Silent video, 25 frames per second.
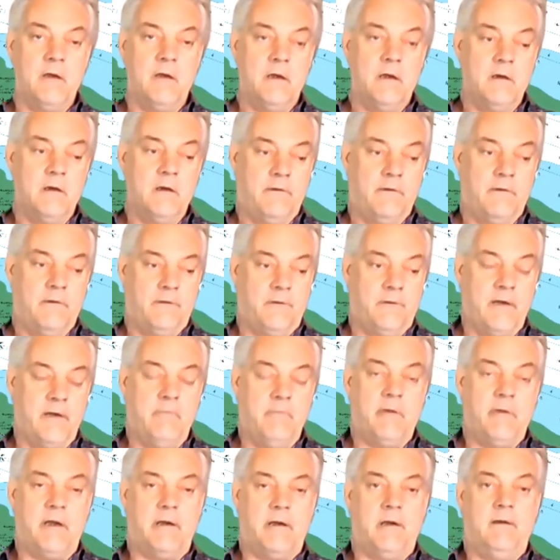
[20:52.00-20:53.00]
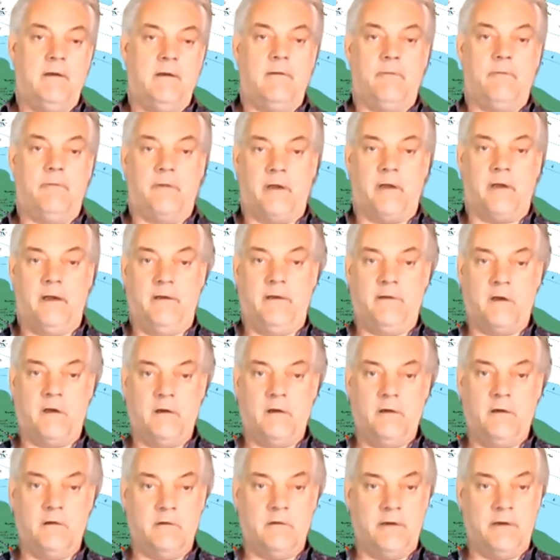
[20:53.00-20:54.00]
Straight back into
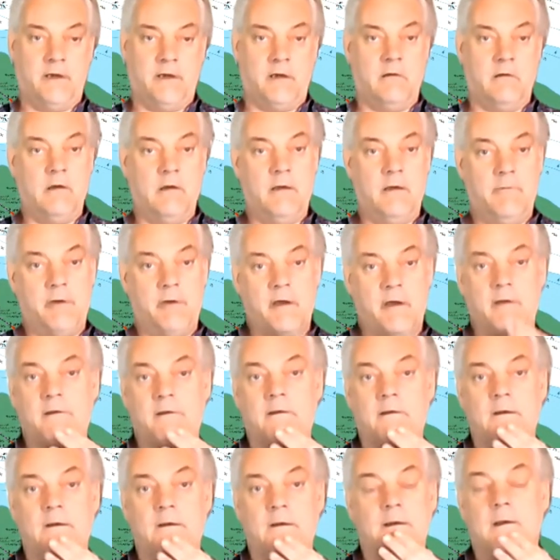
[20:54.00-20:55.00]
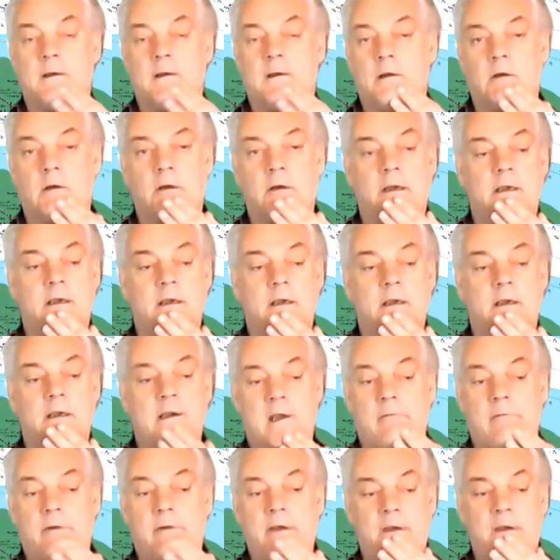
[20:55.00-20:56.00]
Phaser. You're the only person that can log into
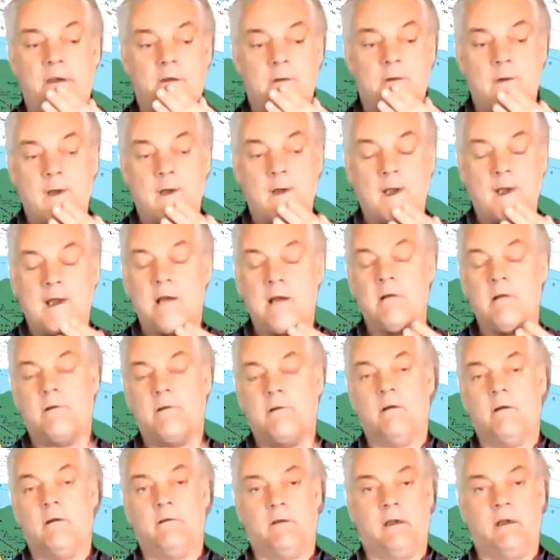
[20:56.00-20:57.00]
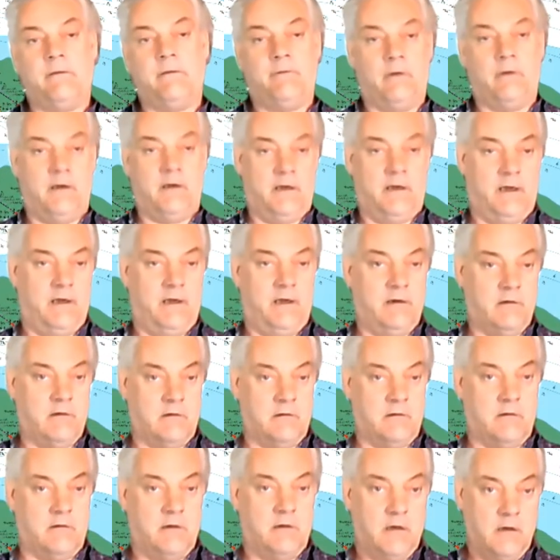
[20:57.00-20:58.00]
that Phaser account, so it's definitely
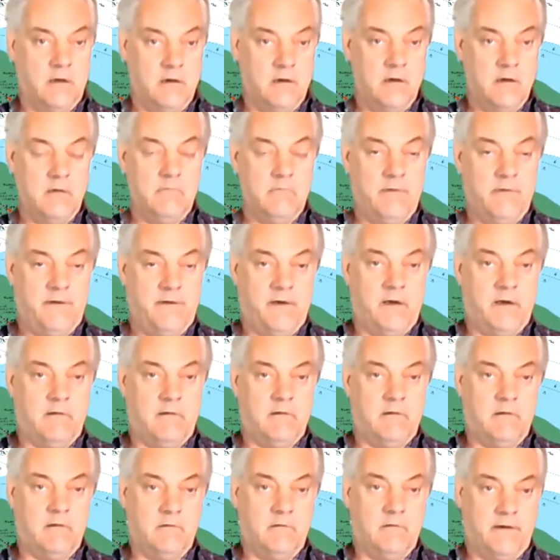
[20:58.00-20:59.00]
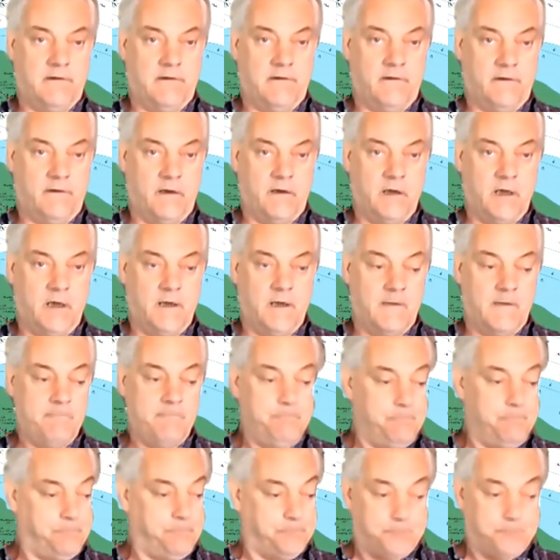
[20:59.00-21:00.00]
your material which is in there.
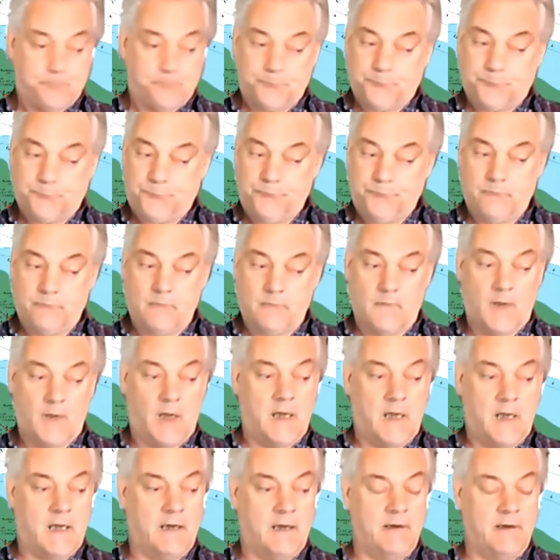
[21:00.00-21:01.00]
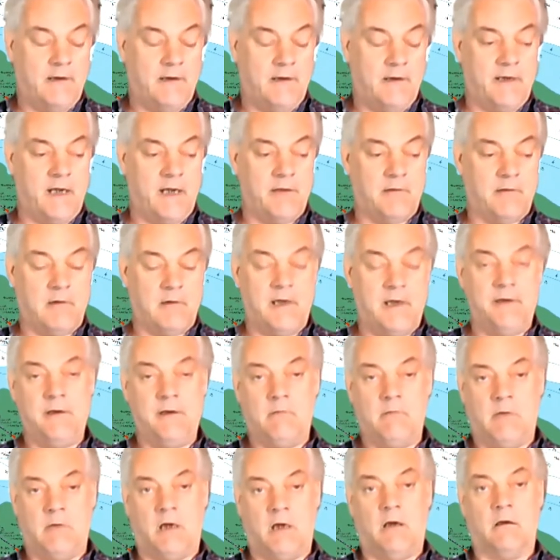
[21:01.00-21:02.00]
And at the other end, the
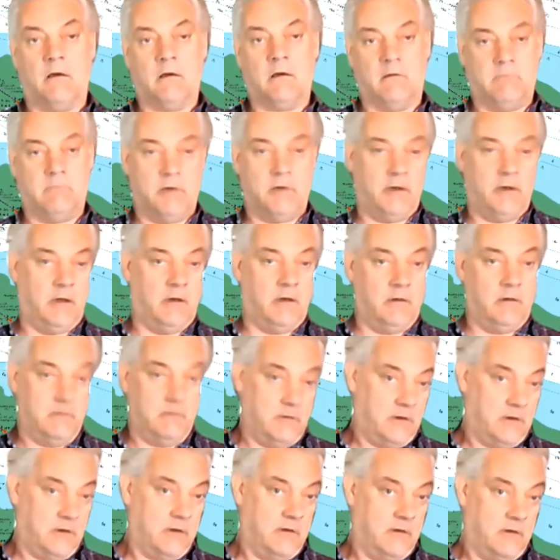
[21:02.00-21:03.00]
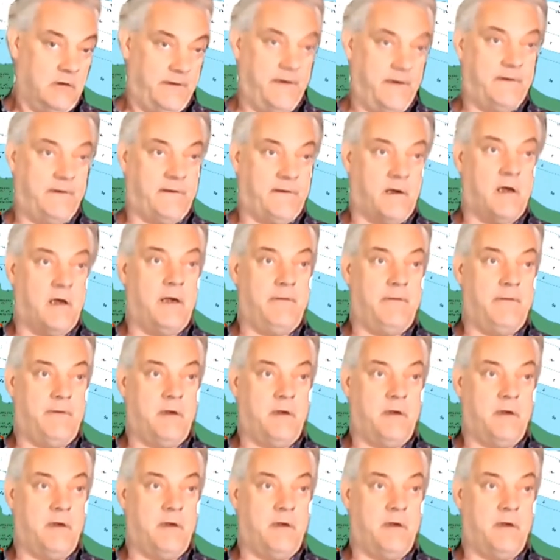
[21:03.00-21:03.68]
marker will decipher